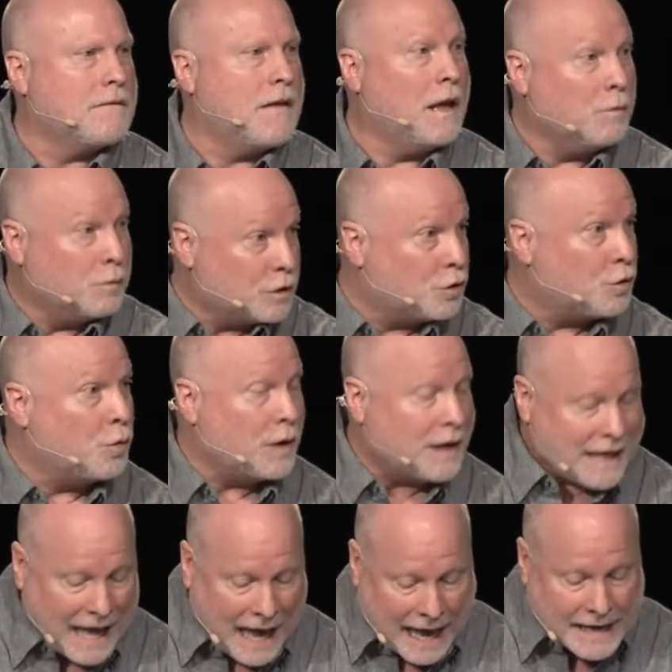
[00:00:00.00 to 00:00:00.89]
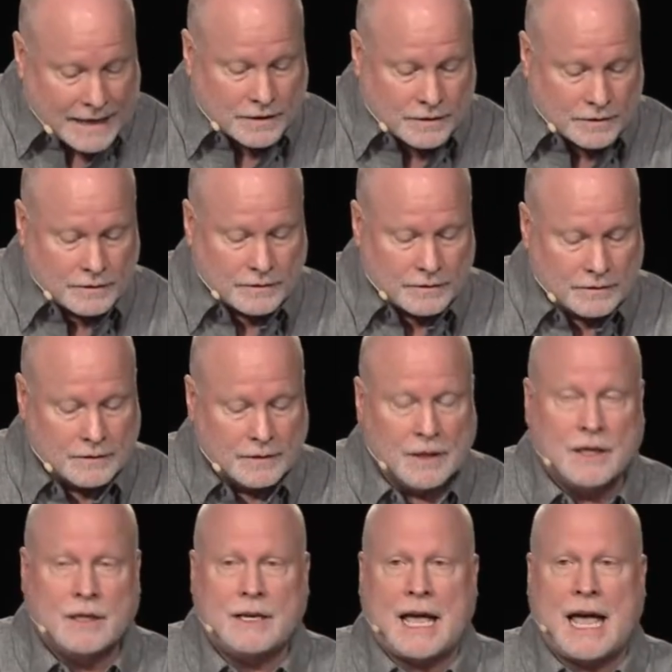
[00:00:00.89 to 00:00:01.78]
He was 28.
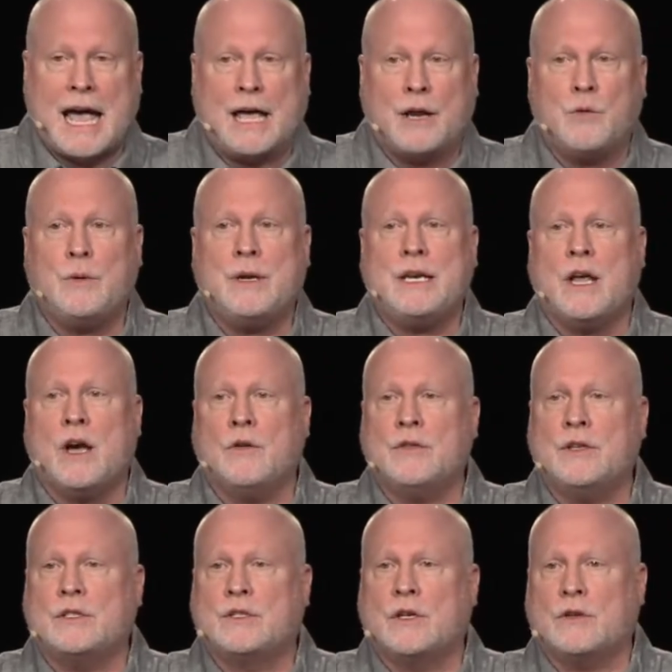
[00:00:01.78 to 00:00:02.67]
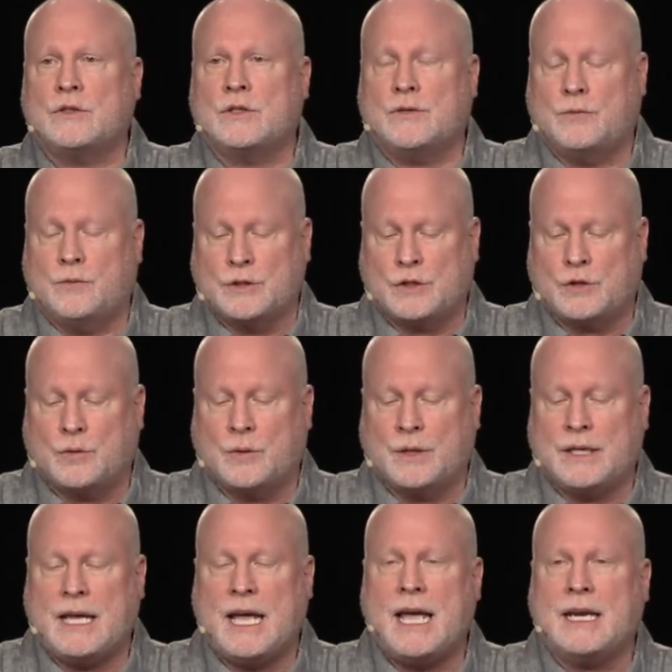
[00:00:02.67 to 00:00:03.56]
Now, how do we know that Joseph was
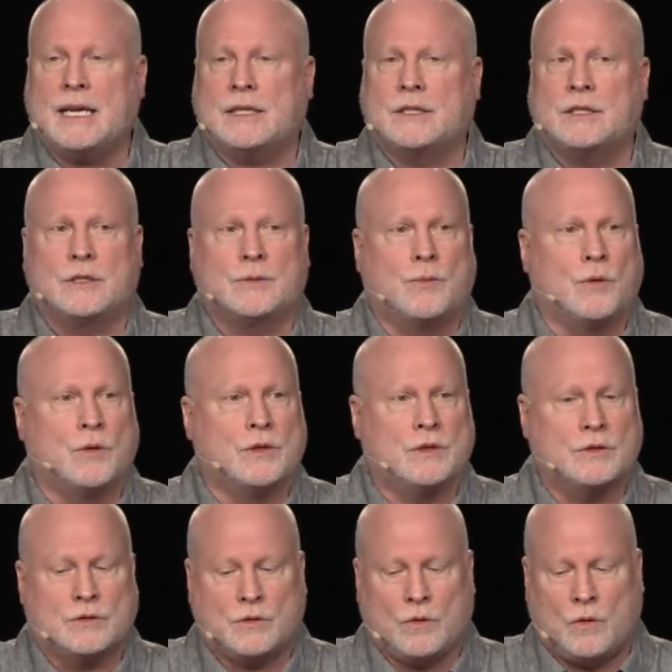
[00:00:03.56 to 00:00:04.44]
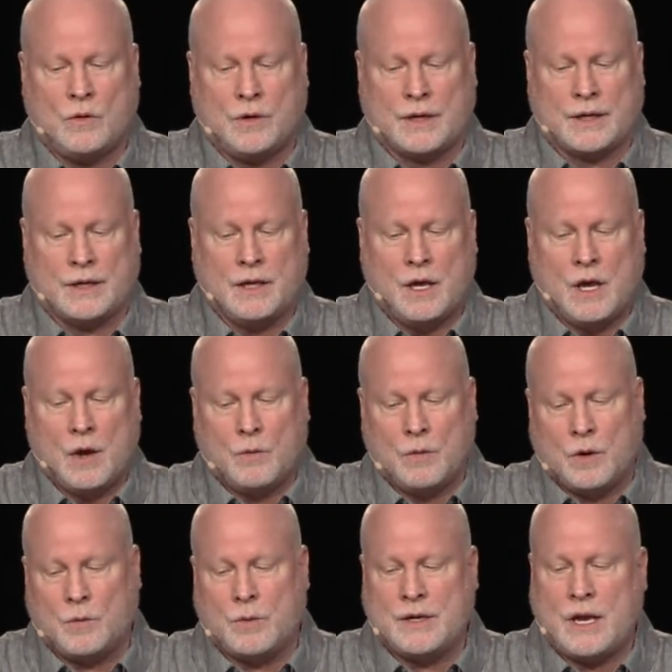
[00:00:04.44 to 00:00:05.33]
28 at this point in the story?
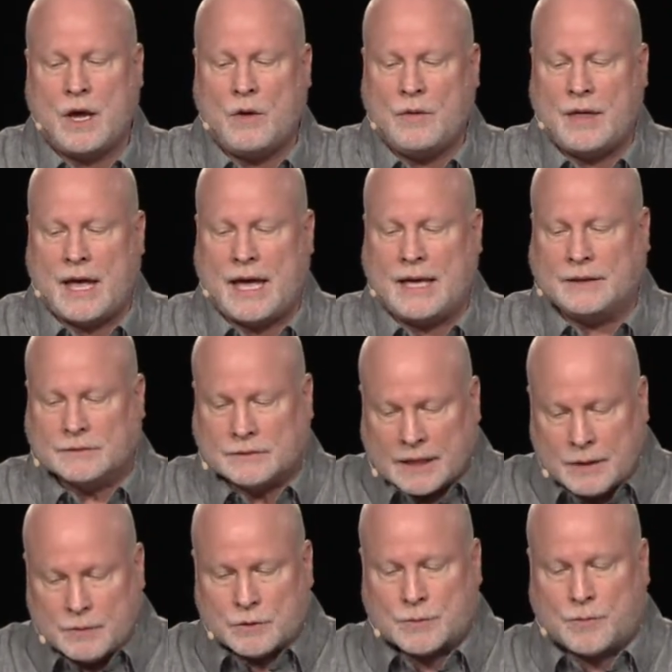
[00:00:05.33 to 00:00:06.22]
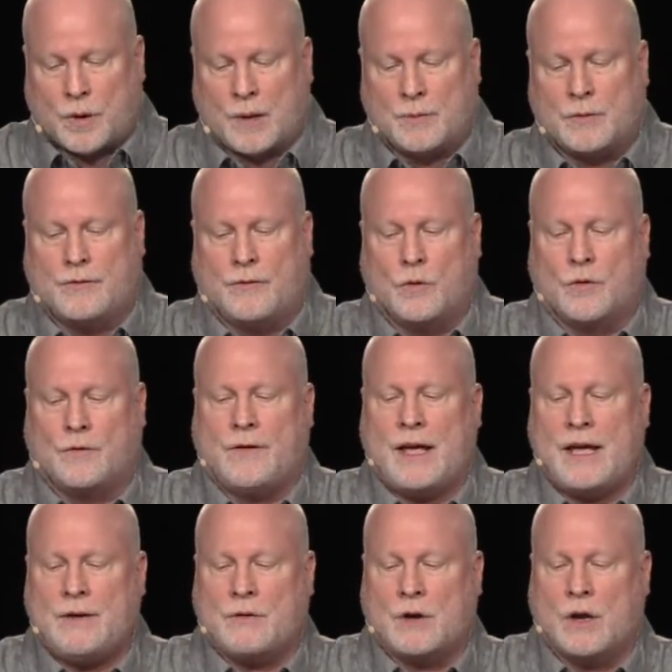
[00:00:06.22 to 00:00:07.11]
Well, we know that he was brought before
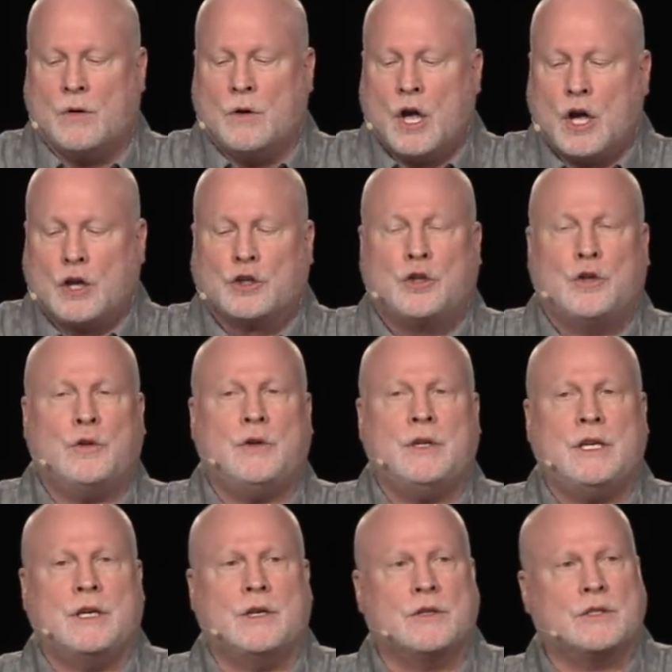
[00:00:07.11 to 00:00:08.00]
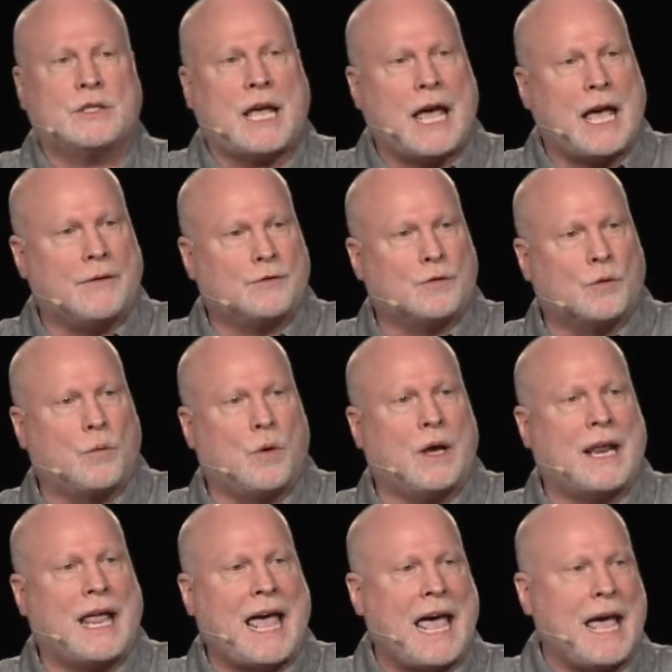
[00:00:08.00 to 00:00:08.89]
Pharaoh 2 years after
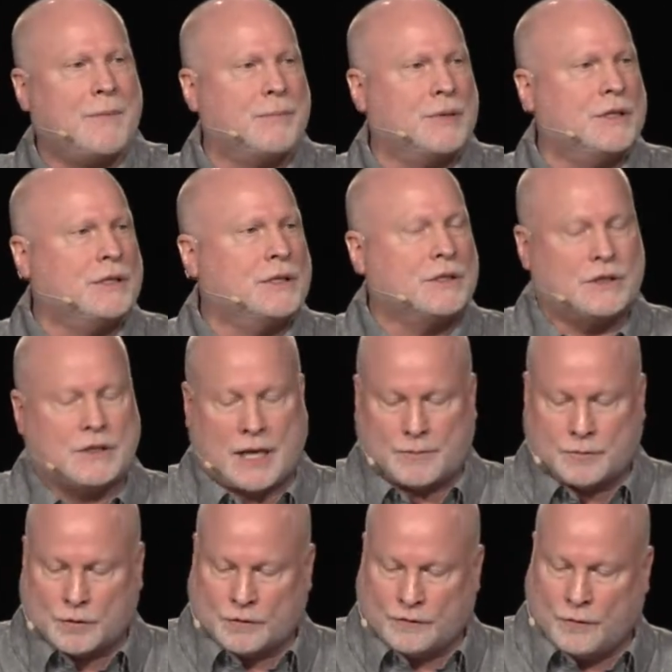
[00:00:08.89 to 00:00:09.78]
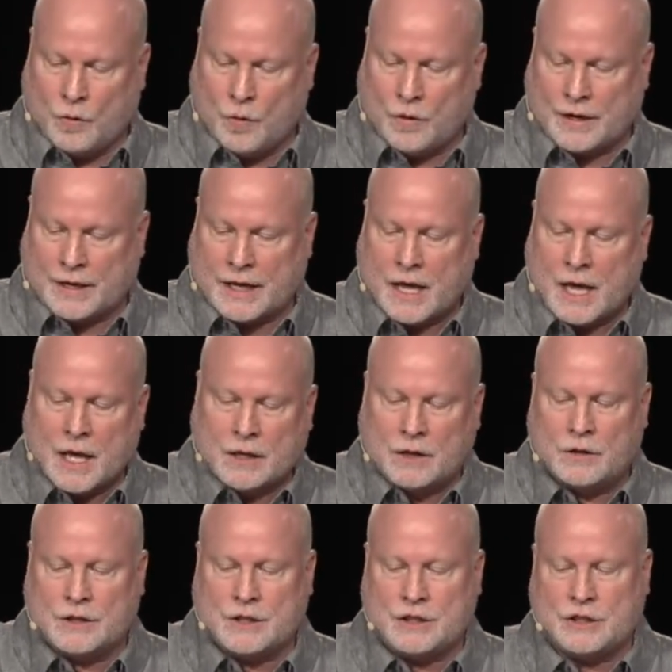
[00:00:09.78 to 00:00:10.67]
what happened in chapter 40.
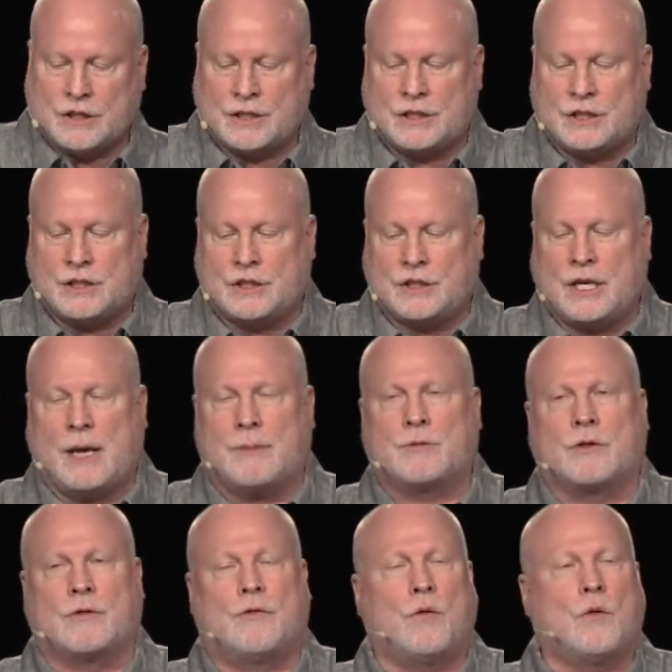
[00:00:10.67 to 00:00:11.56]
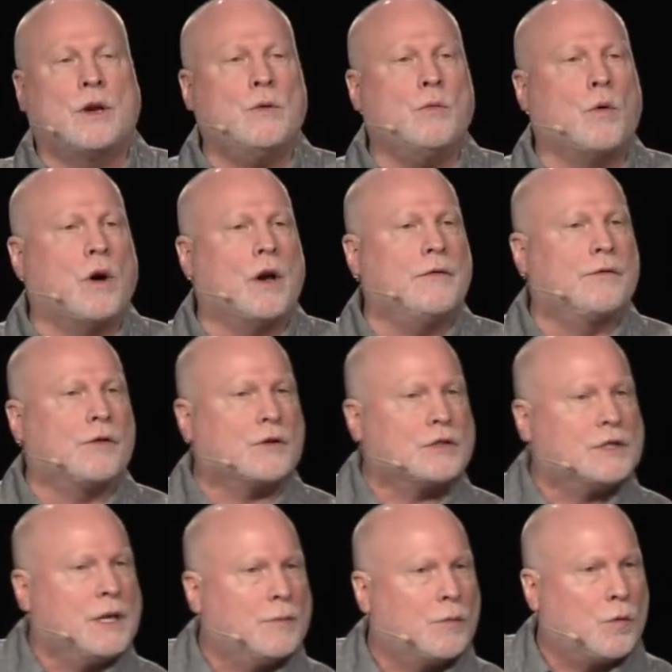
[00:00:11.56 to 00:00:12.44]
Look at Genesis chapter 41,
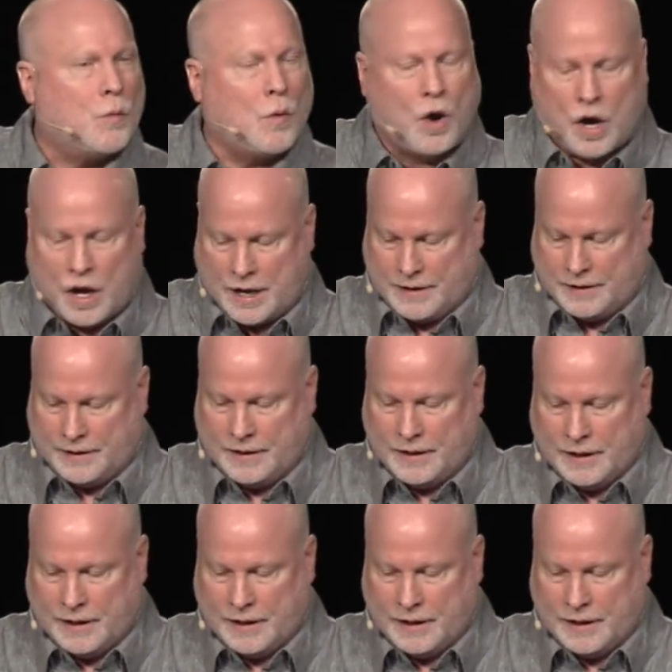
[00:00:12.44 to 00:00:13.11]
verse number 1.